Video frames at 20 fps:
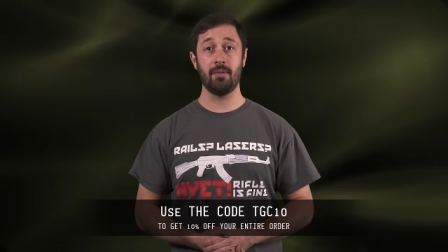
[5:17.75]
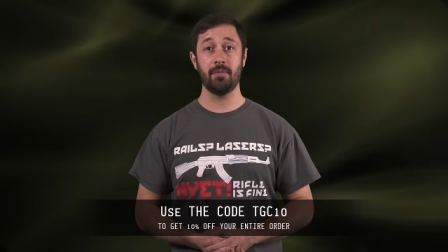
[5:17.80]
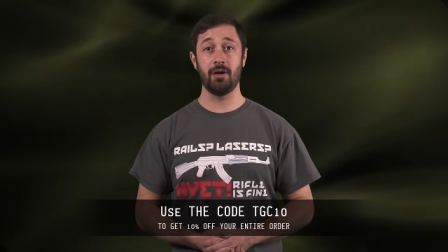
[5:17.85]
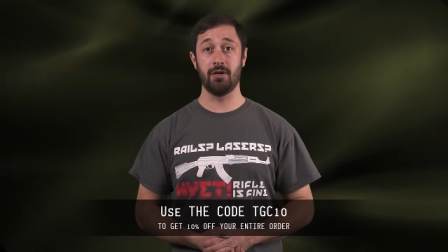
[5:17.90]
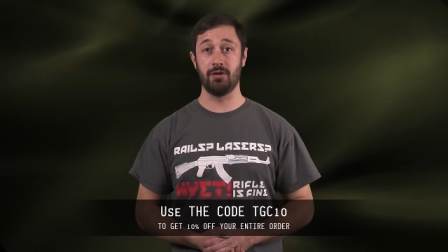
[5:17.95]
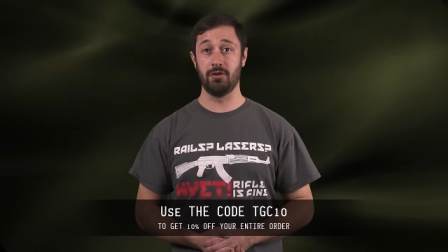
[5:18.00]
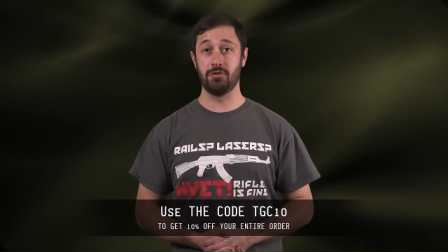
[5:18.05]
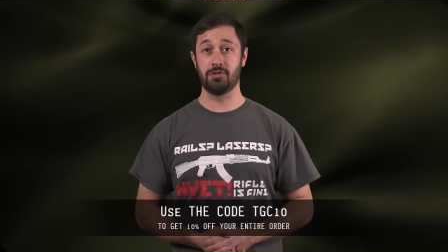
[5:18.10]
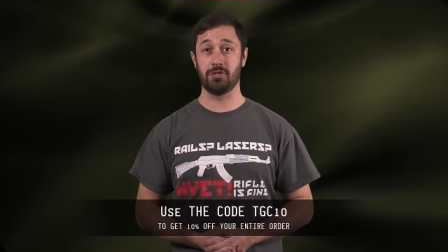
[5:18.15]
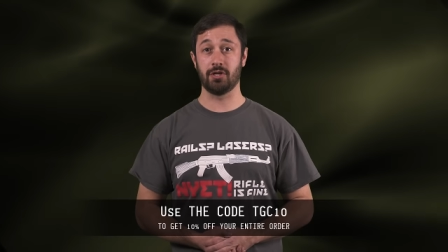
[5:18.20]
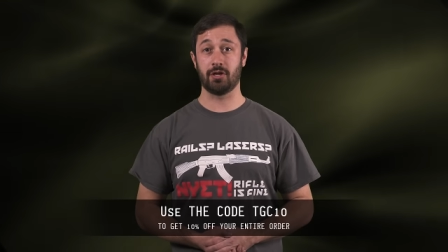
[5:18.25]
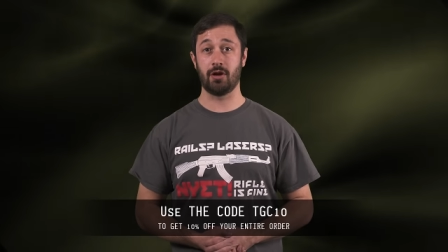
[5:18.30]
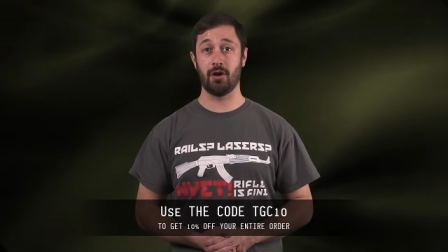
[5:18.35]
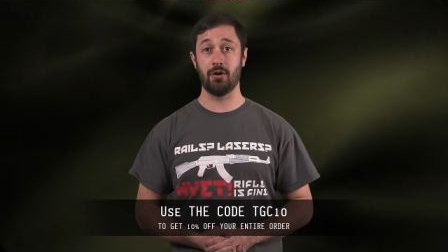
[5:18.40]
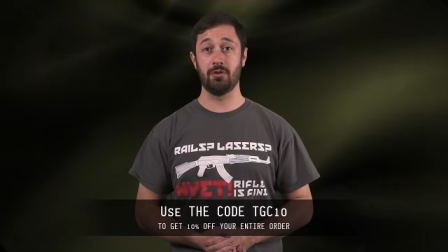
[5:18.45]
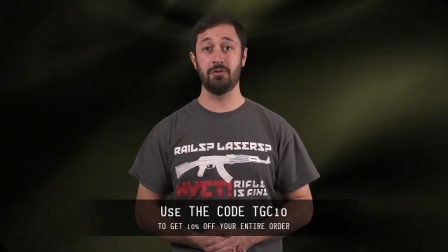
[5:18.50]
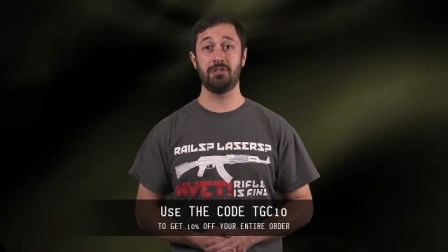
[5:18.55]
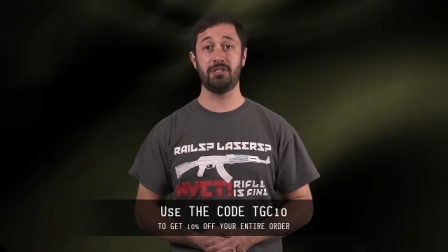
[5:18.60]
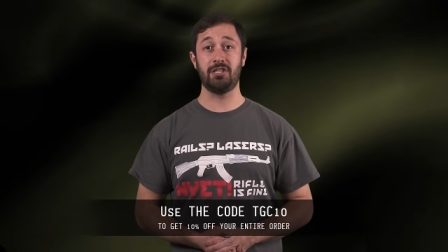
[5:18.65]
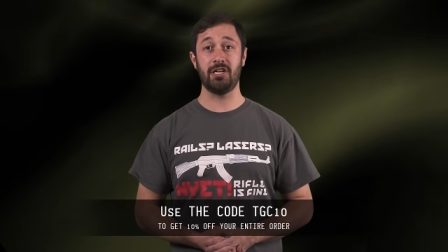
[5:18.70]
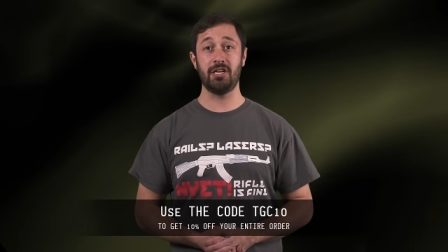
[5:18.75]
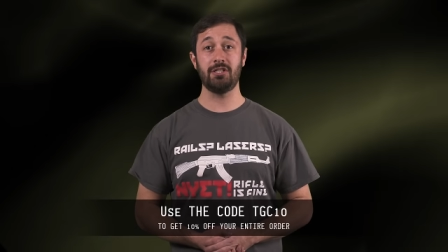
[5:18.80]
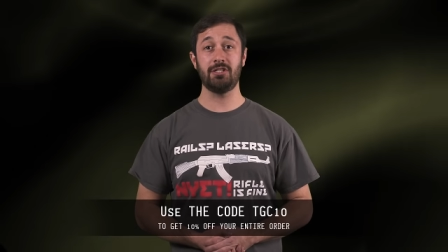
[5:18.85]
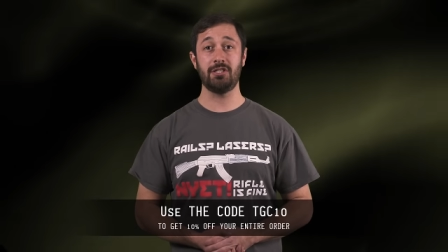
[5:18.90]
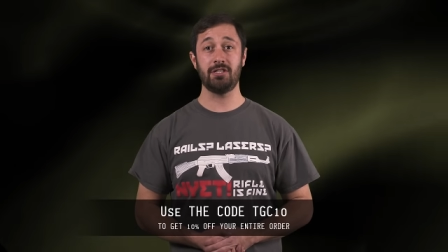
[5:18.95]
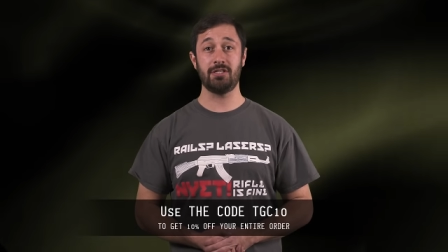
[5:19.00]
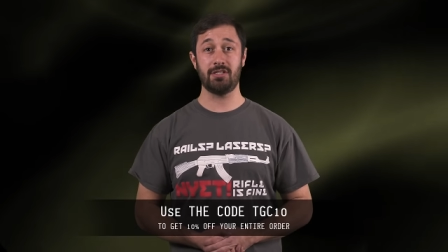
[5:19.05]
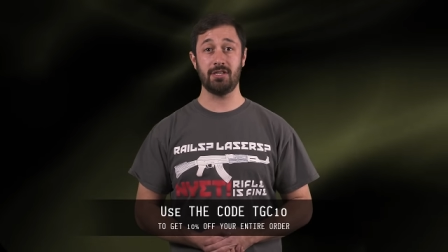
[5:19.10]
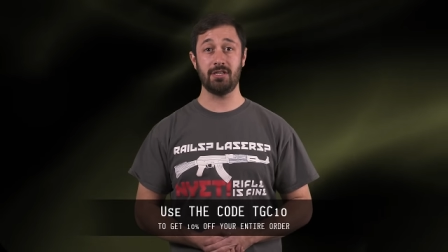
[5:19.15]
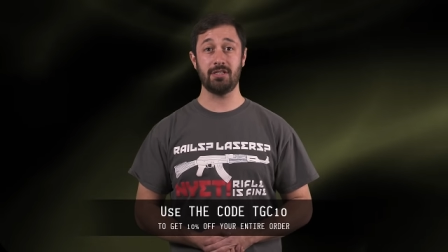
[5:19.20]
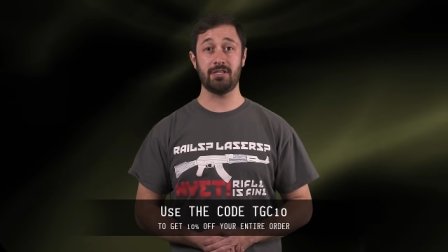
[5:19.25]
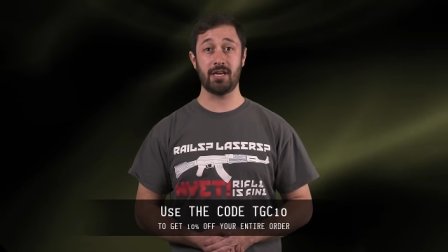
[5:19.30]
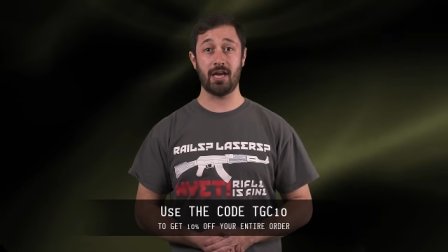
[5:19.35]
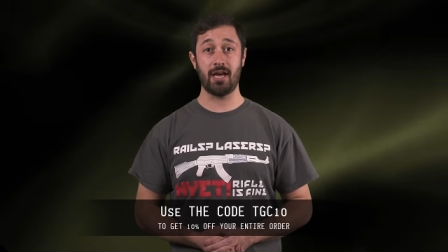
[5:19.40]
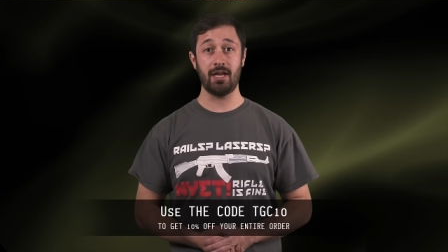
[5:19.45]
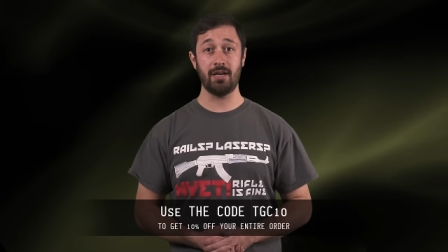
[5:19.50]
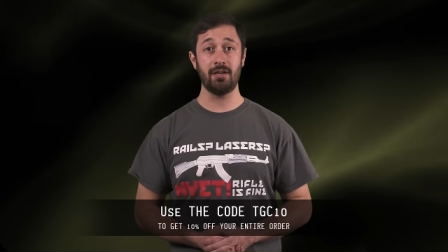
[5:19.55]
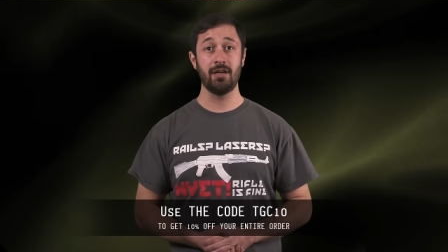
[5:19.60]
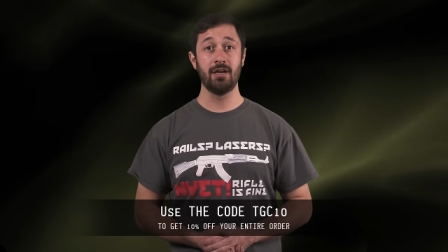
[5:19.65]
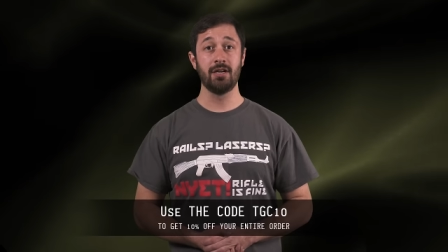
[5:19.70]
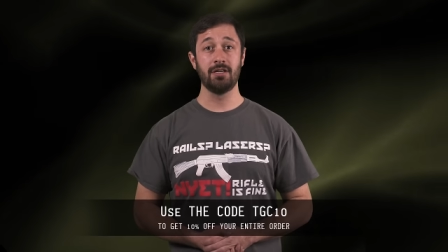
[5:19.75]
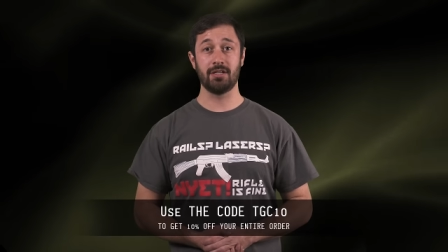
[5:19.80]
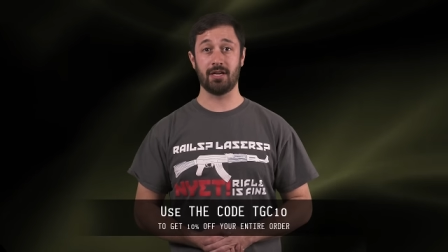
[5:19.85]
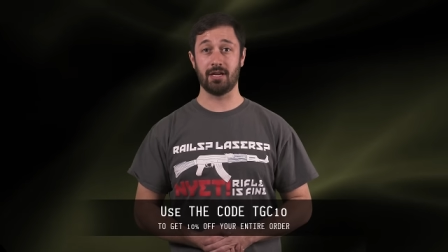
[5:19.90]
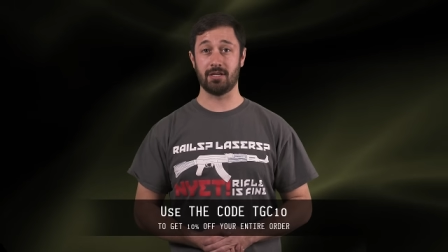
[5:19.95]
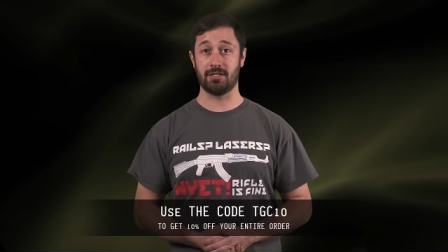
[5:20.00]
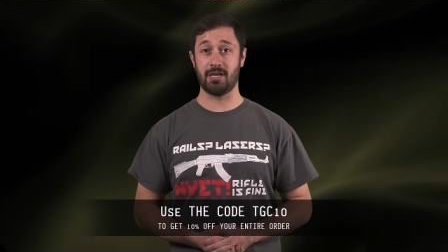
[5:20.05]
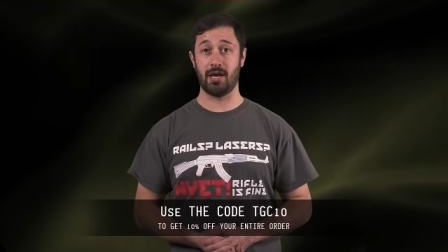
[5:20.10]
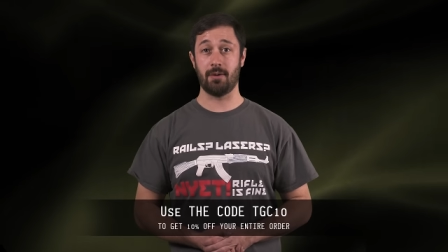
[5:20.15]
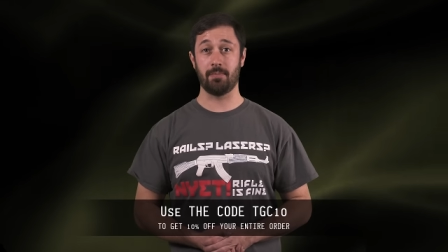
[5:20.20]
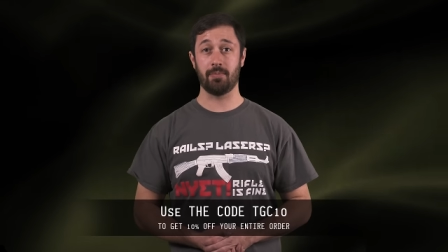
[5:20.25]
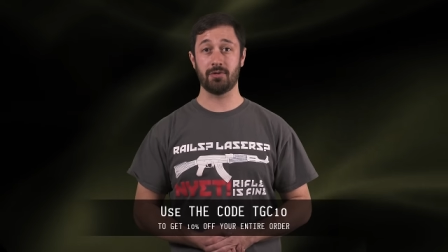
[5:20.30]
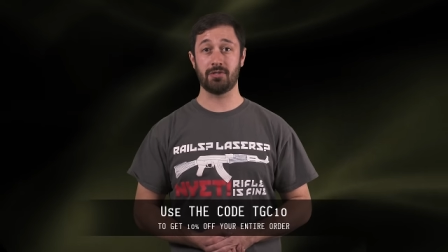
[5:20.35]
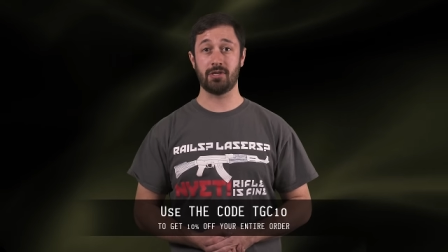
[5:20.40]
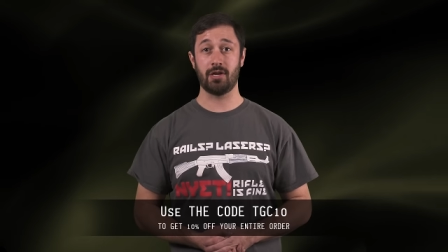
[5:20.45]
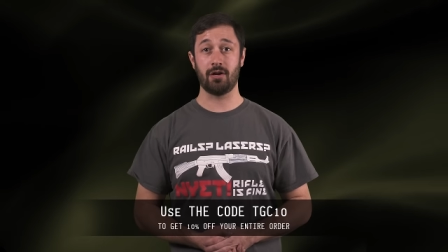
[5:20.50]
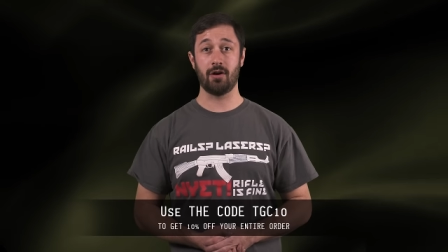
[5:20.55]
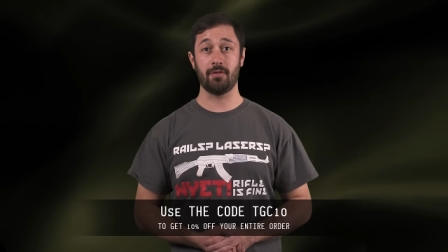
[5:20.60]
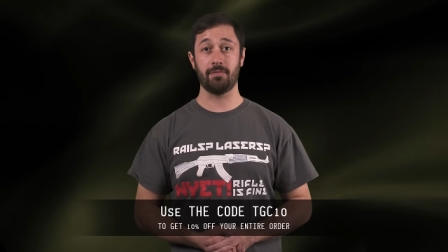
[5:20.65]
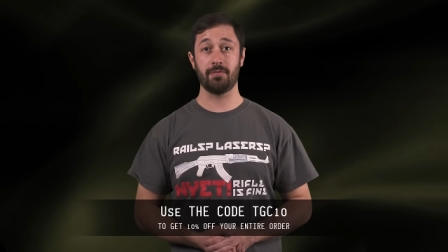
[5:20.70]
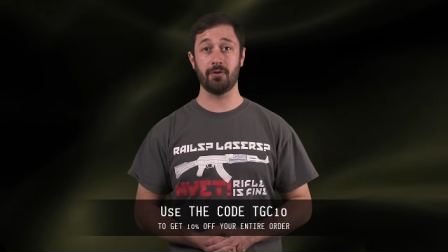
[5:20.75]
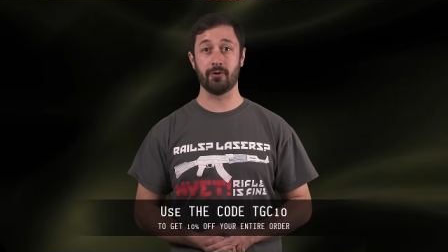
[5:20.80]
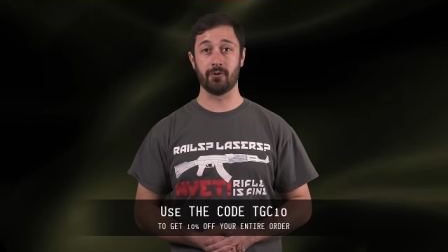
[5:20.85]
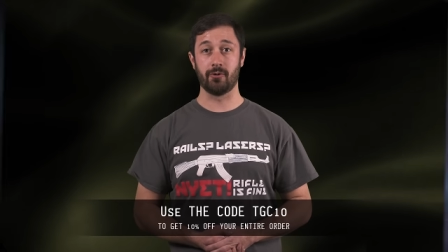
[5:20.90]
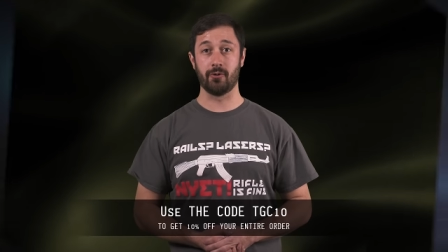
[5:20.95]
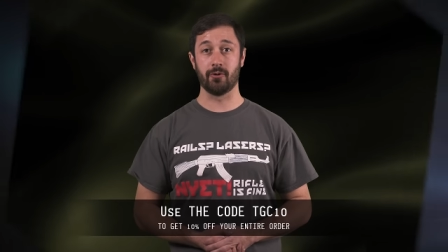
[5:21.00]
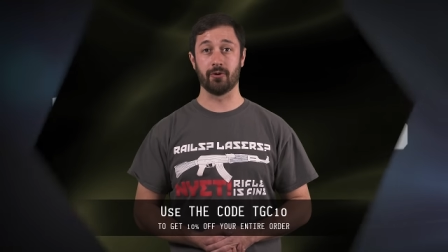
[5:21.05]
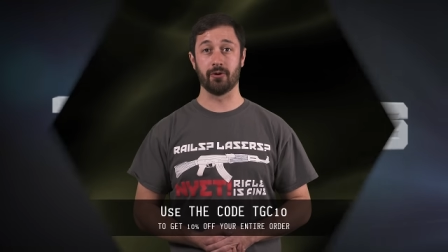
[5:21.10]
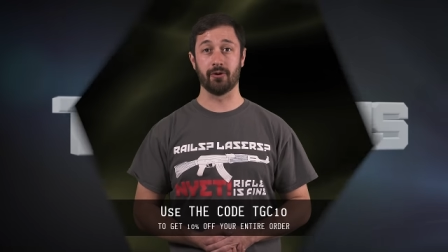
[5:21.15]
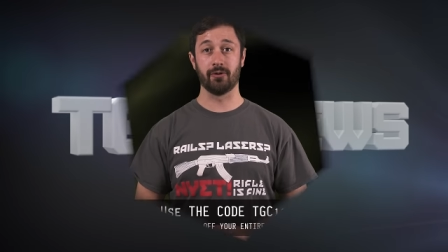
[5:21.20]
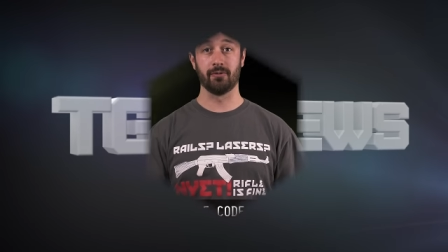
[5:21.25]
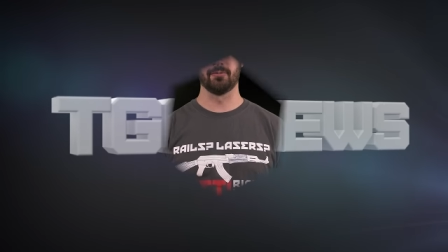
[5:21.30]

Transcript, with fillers: and use the code TGC10 to get 10% off your order.